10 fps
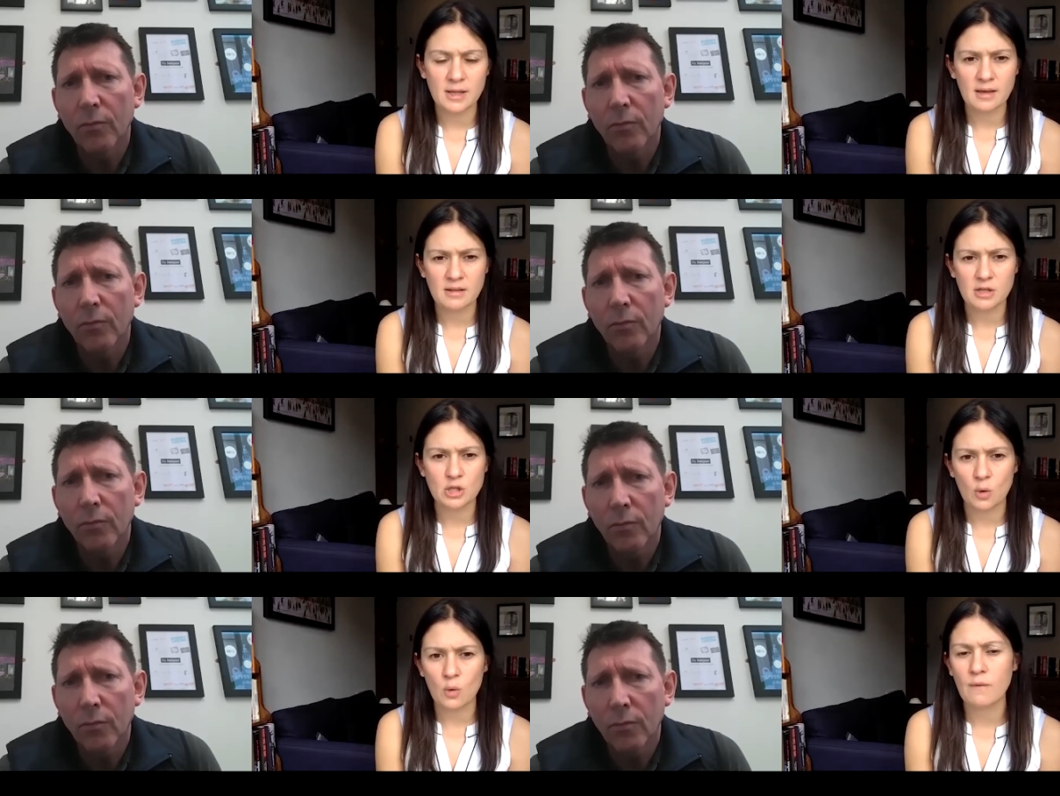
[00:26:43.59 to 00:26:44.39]
Speaker 1: That is the
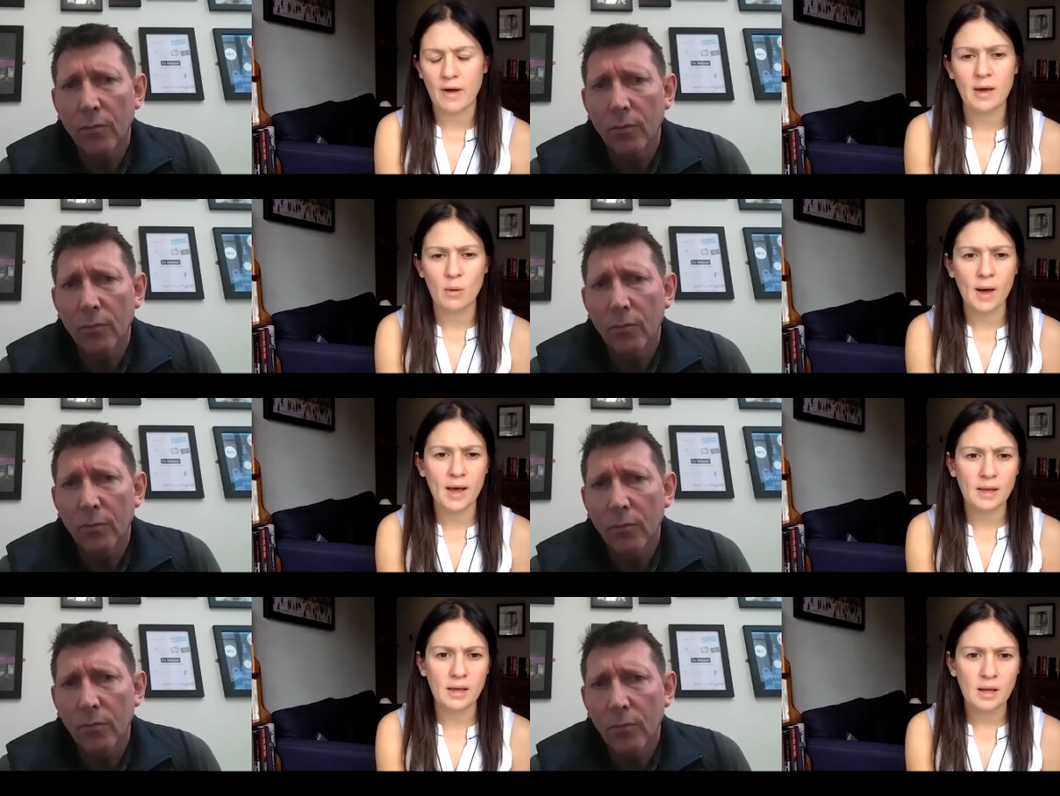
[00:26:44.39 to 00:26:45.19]
surefire
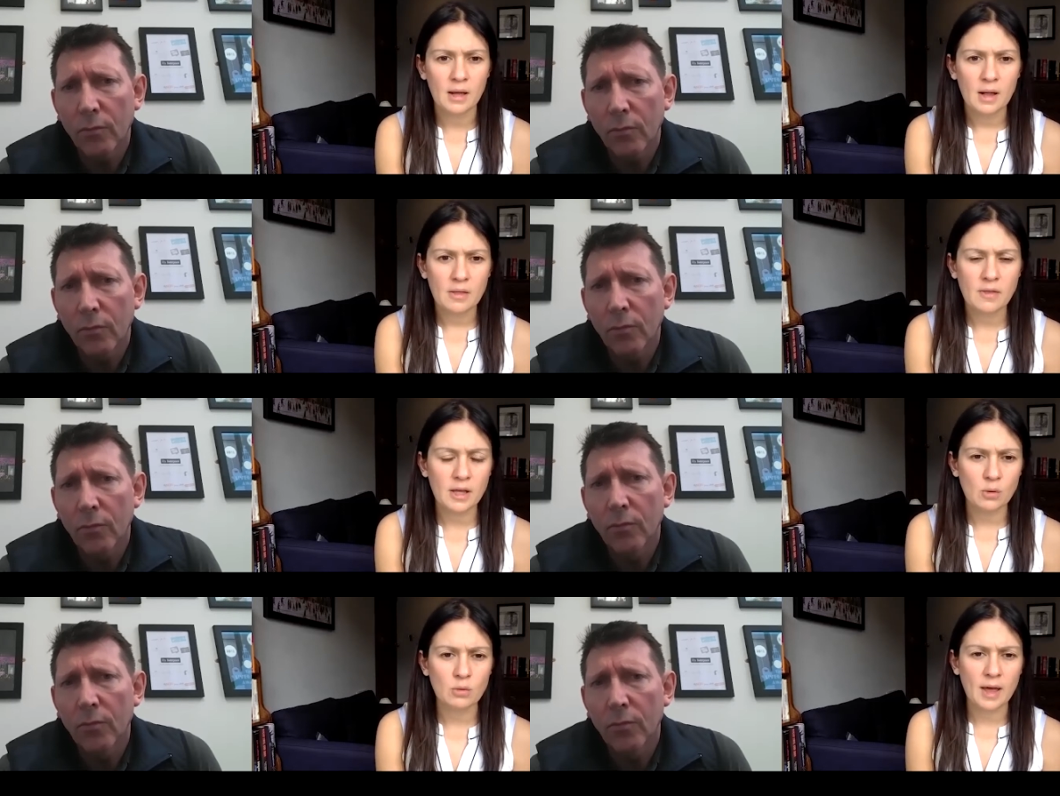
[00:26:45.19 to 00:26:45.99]
way
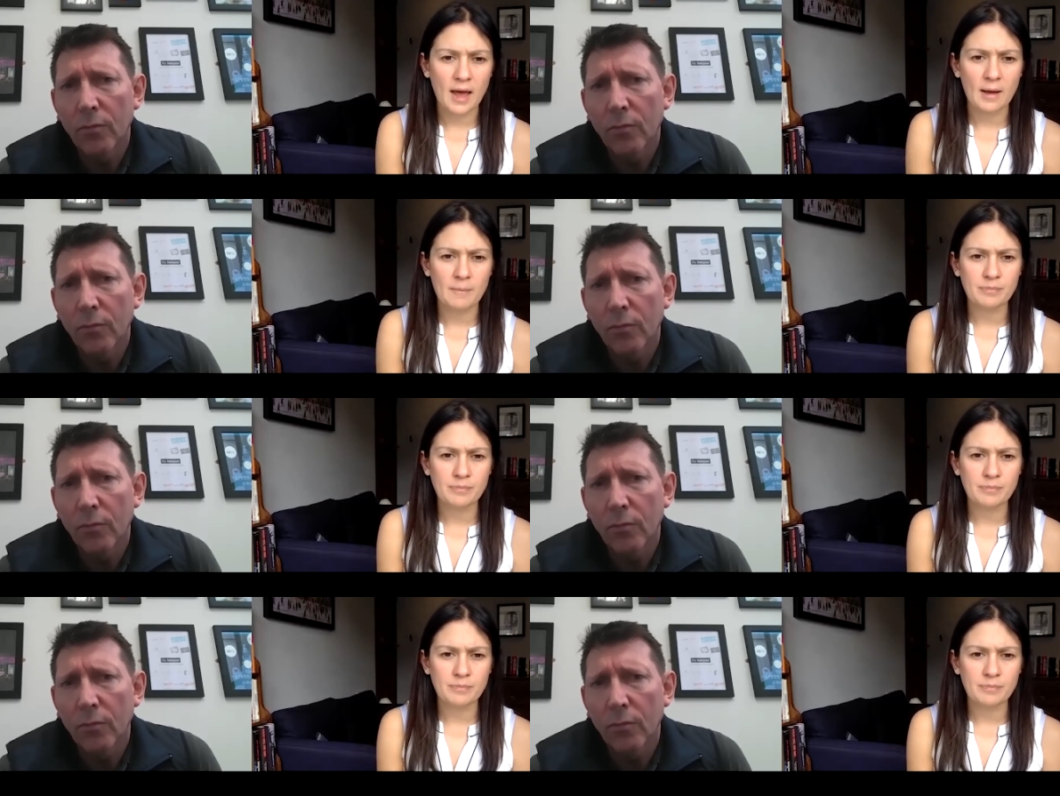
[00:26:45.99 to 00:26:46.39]
that you'll get.